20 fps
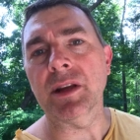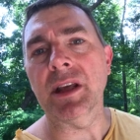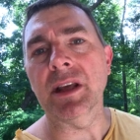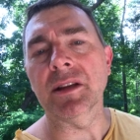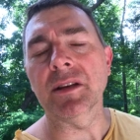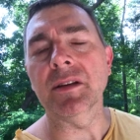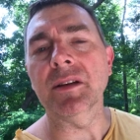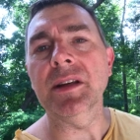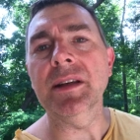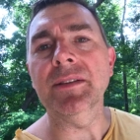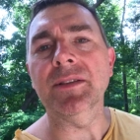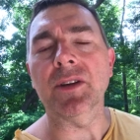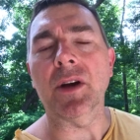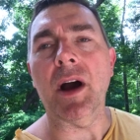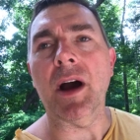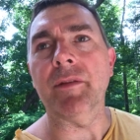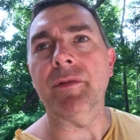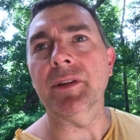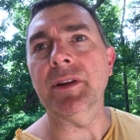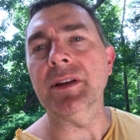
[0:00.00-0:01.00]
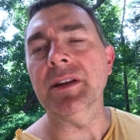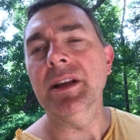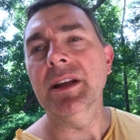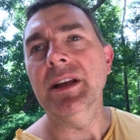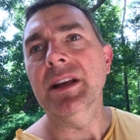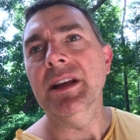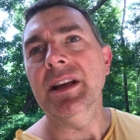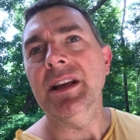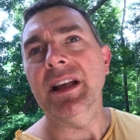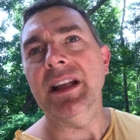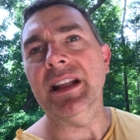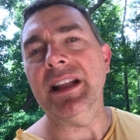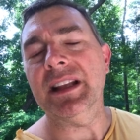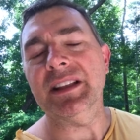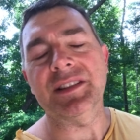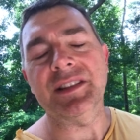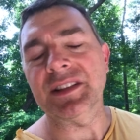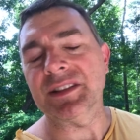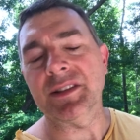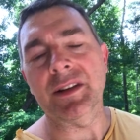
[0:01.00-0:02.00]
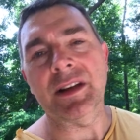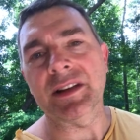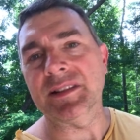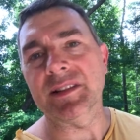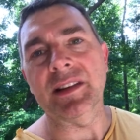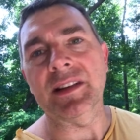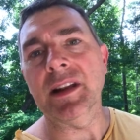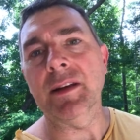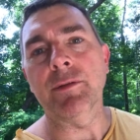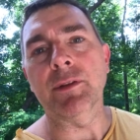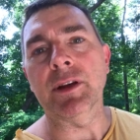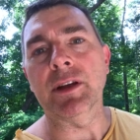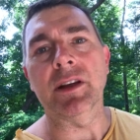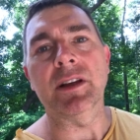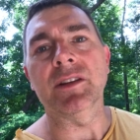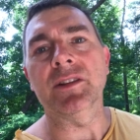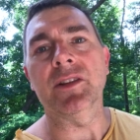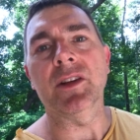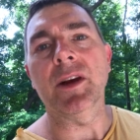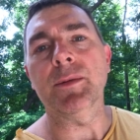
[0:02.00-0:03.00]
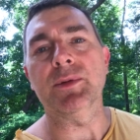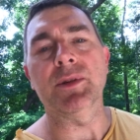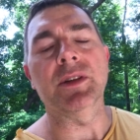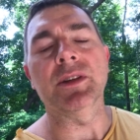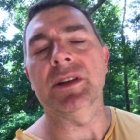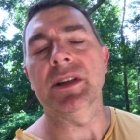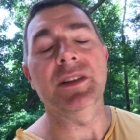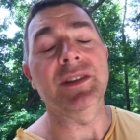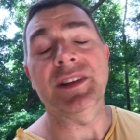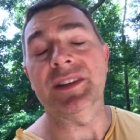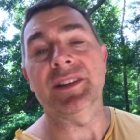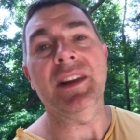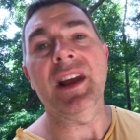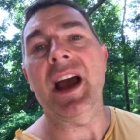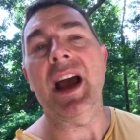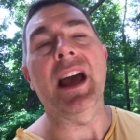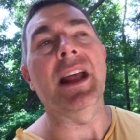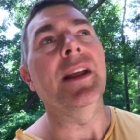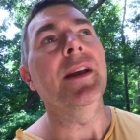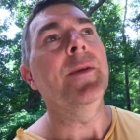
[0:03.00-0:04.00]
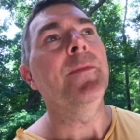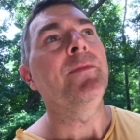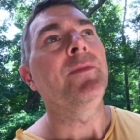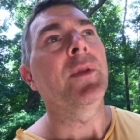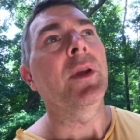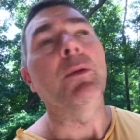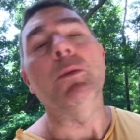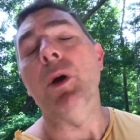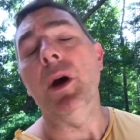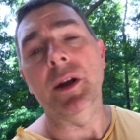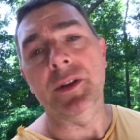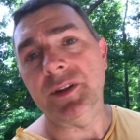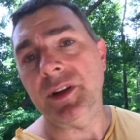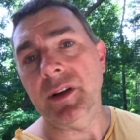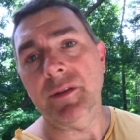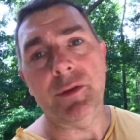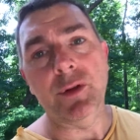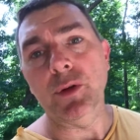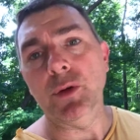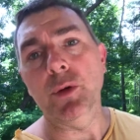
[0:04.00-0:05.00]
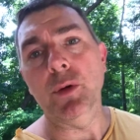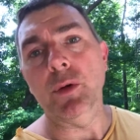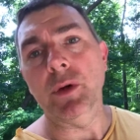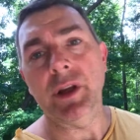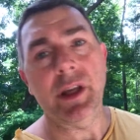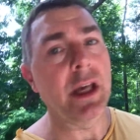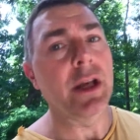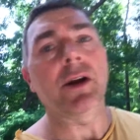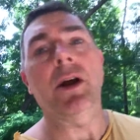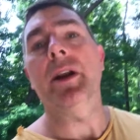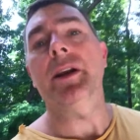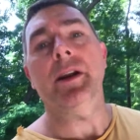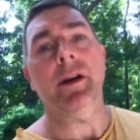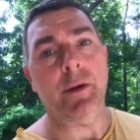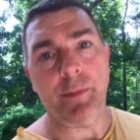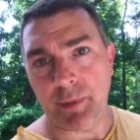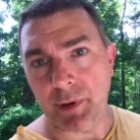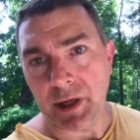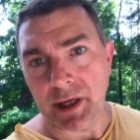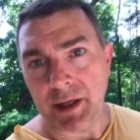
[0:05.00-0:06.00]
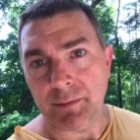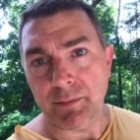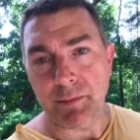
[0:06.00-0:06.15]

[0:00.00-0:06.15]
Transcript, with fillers: to get the lease off it. That's just not a significant consumption. It's just not relative to getting on an airplane.